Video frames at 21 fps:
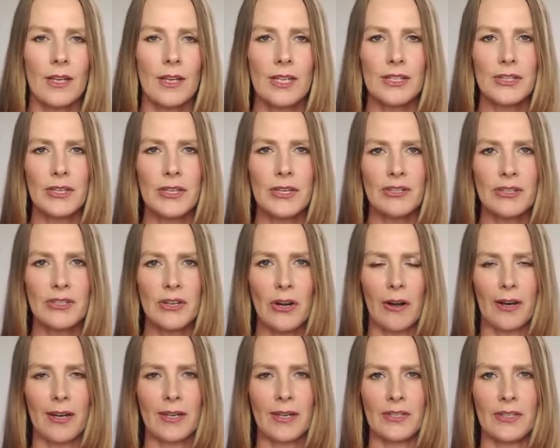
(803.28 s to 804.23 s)
So you're
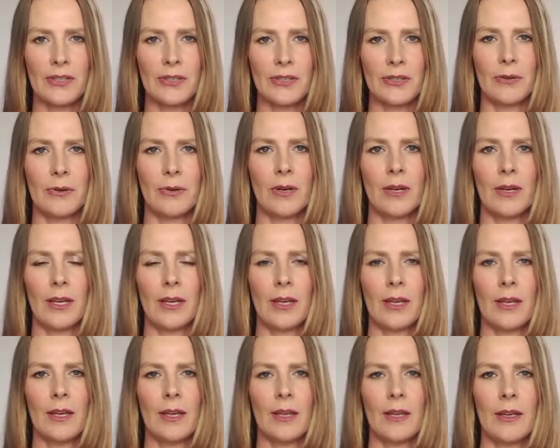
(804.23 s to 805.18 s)
starting to
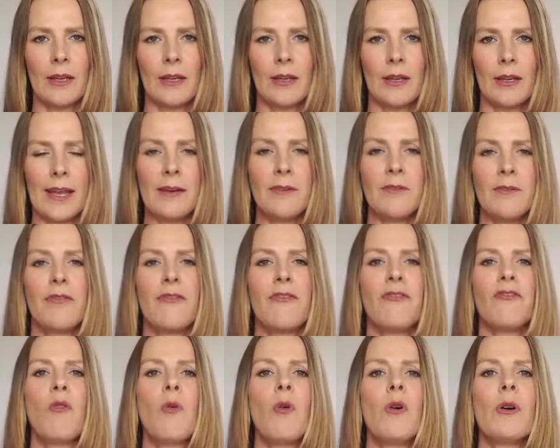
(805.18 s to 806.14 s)

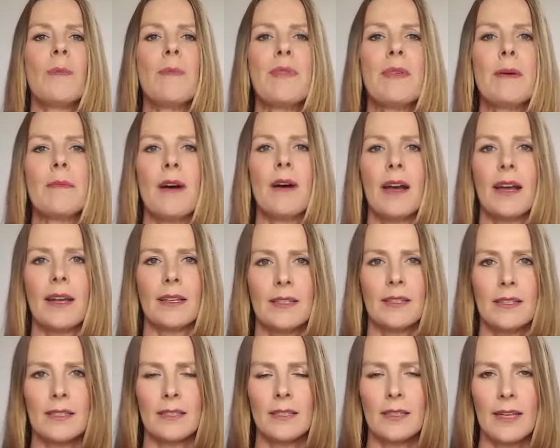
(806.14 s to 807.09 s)
inform the
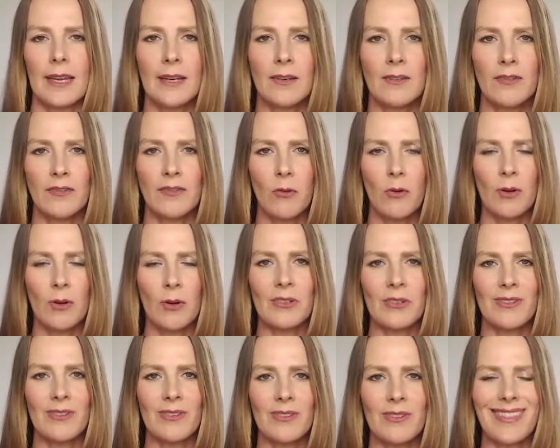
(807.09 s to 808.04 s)
mind, inform
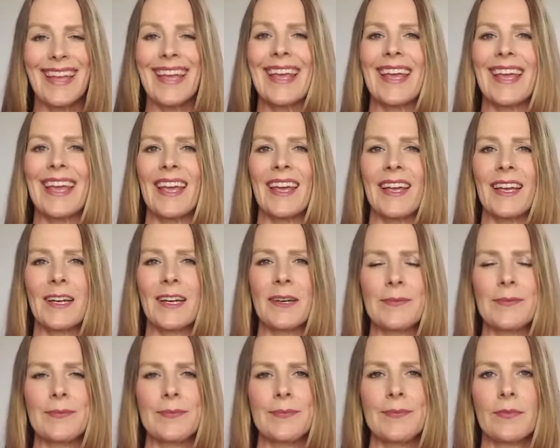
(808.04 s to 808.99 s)
your thinking,
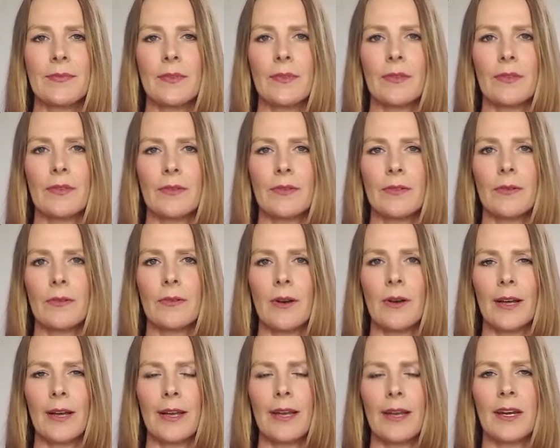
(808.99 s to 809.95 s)

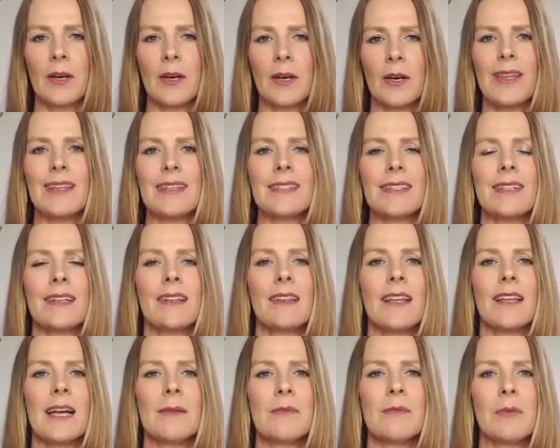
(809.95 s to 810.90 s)
right, in a way that's in
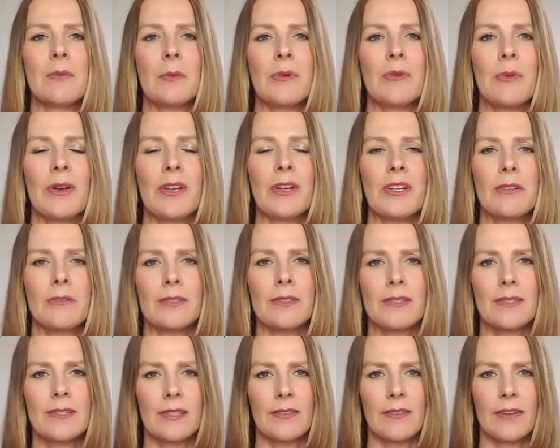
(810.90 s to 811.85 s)
alignment with what you're
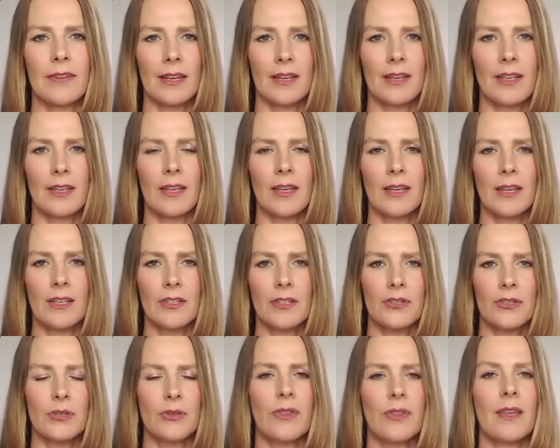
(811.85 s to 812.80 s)
receiving,
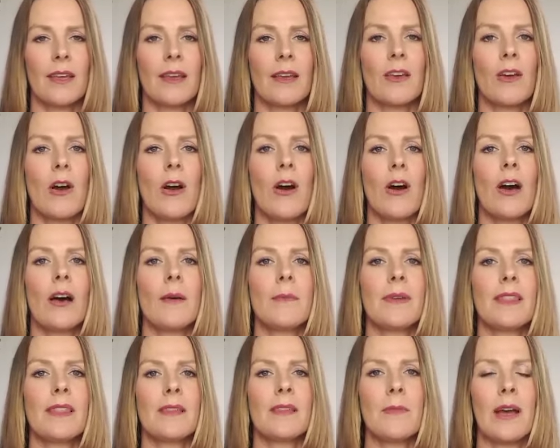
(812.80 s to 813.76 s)
soothing and
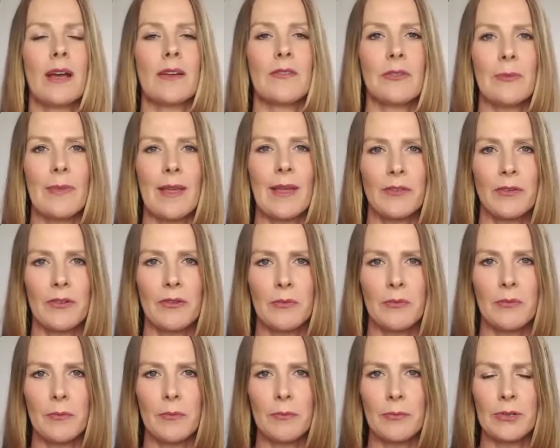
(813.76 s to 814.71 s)
calming the mind from that sort of
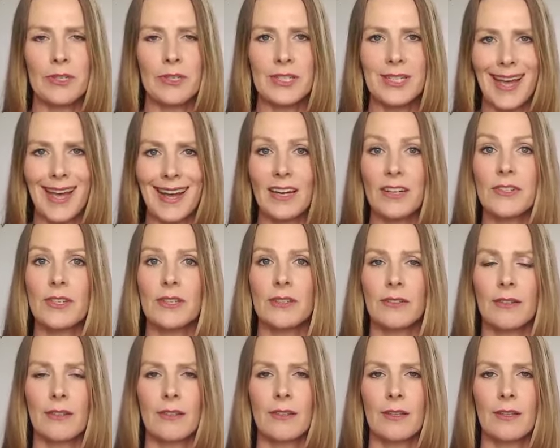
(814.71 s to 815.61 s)
protection,